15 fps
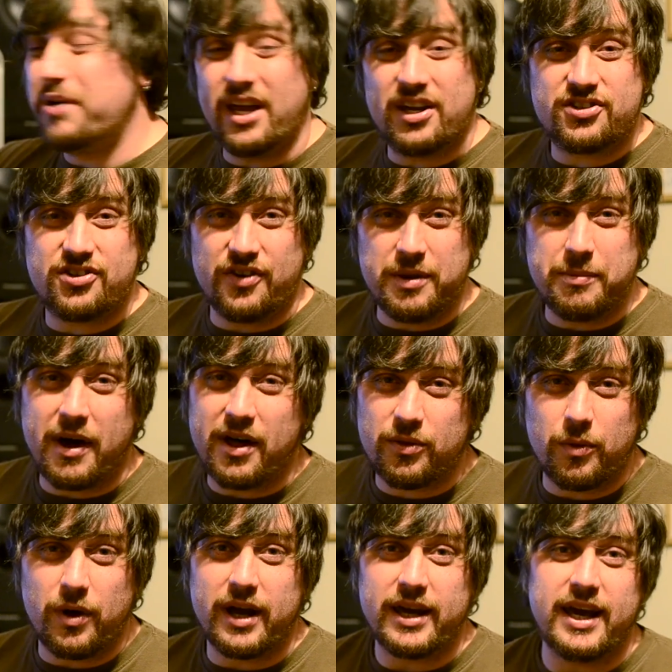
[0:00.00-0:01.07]
PS3, by the
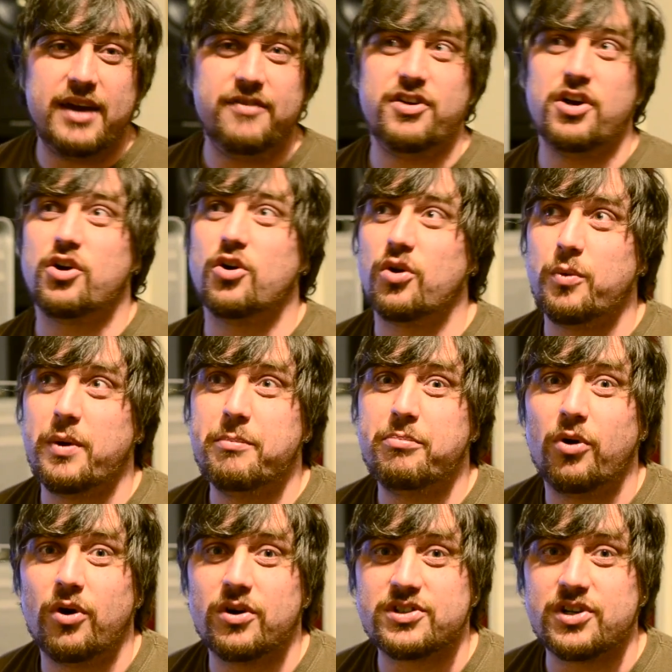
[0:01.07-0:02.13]
way. If you're going to
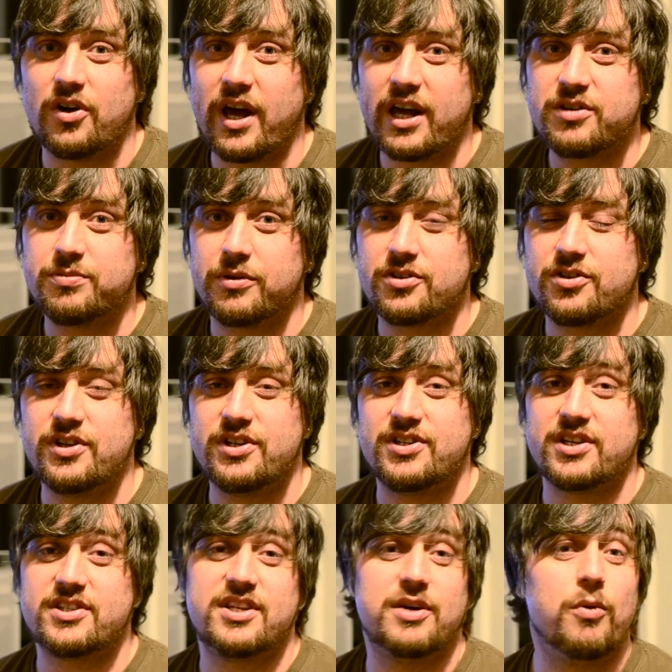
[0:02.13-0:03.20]
import it on Xbox
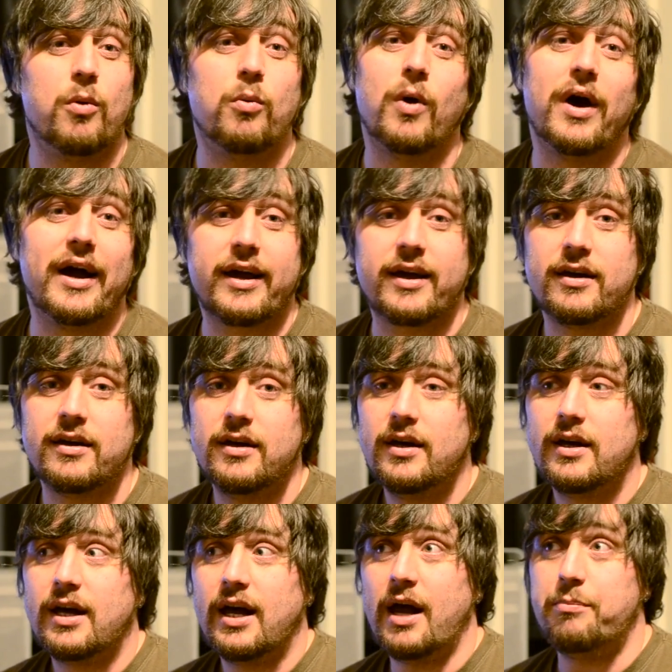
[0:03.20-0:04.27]
360, it won't work.
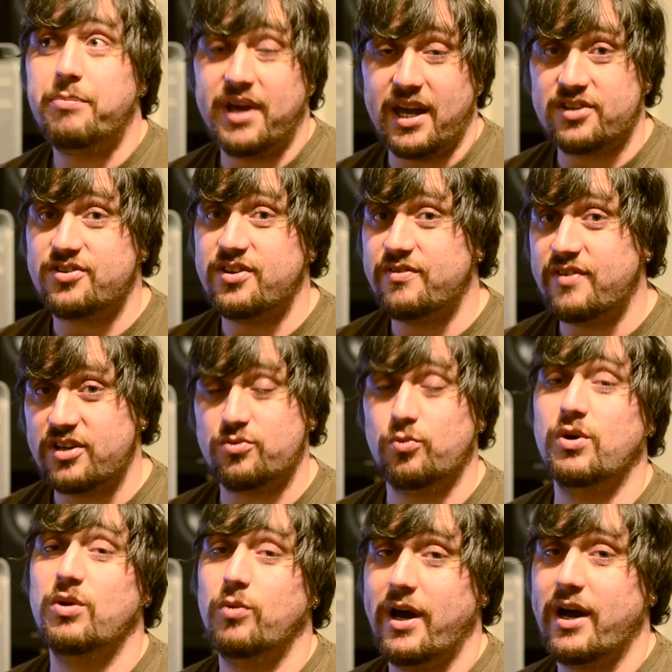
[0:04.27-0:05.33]
PS3 version
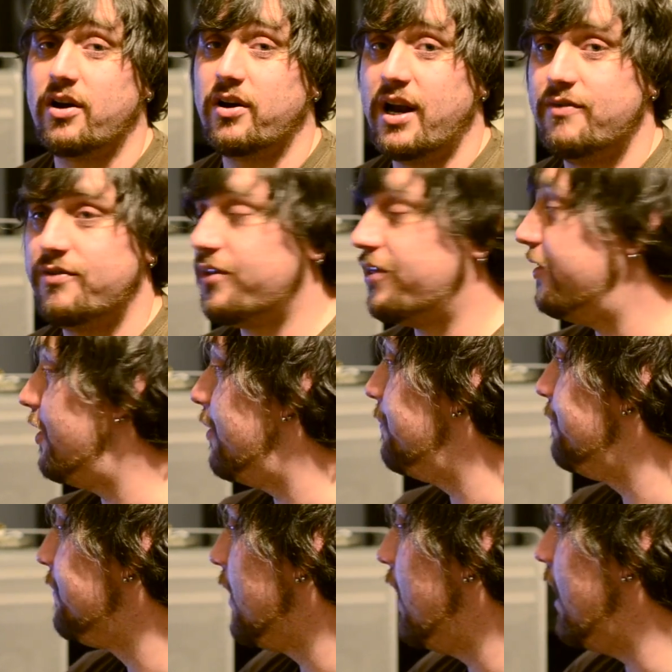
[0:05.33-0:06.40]
will work on everything though,
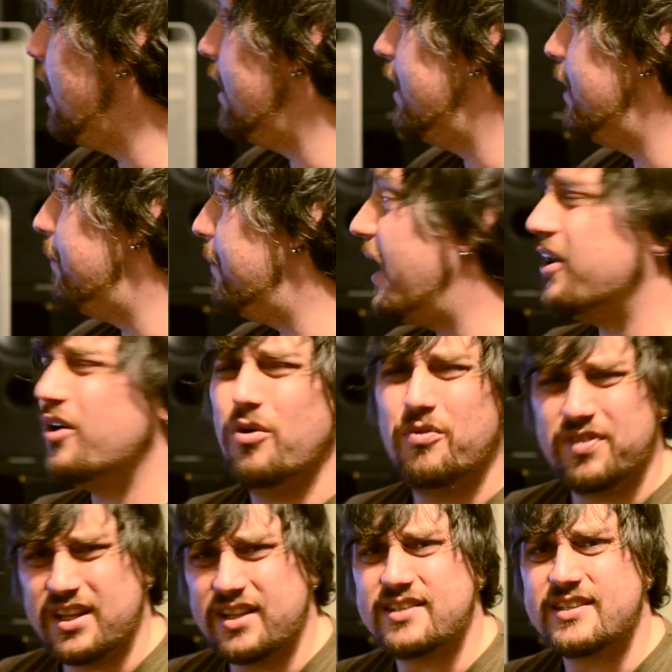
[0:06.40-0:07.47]
and
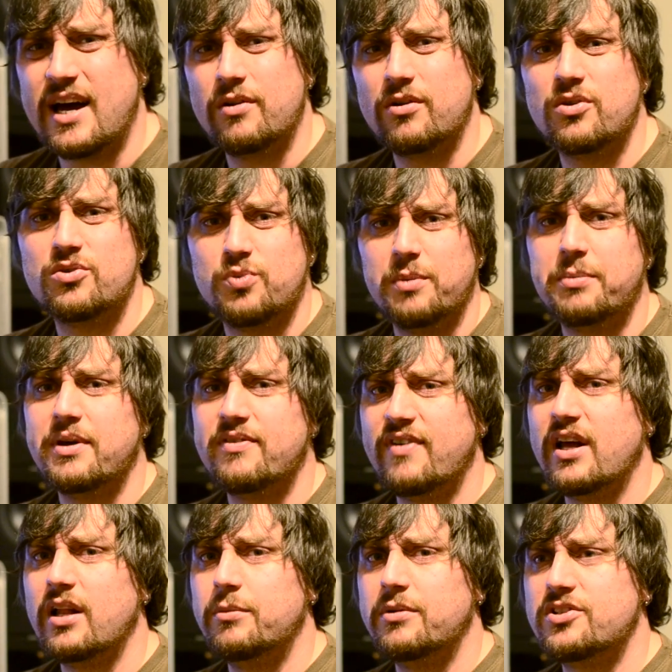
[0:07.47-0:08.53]
hopefully the downloads will be
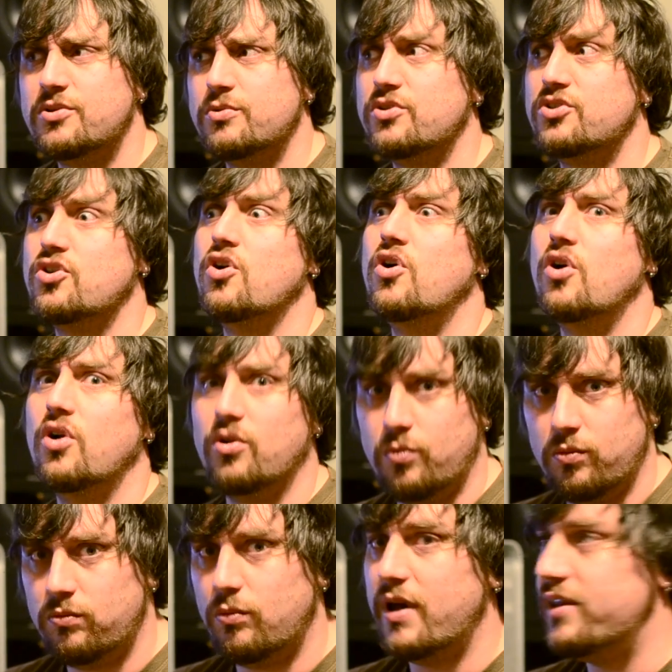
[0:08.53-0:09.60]
available to us all
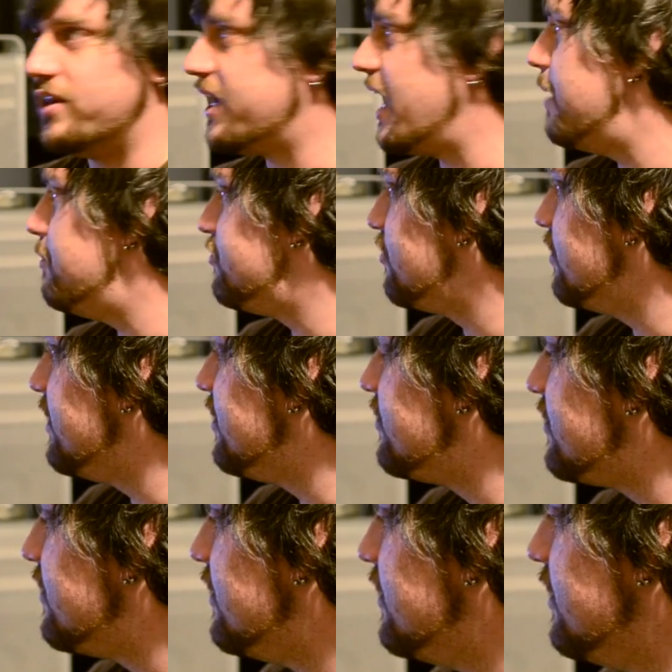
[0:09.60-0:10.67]
when the game's
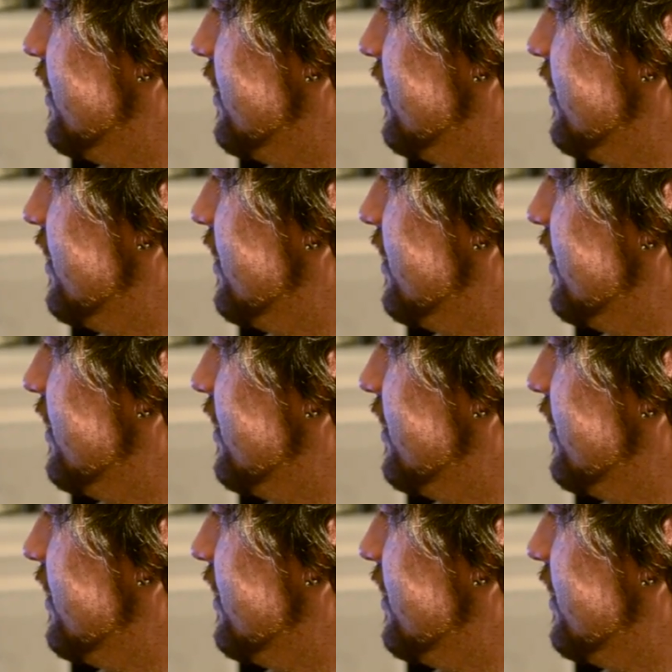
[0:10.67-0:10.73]
released.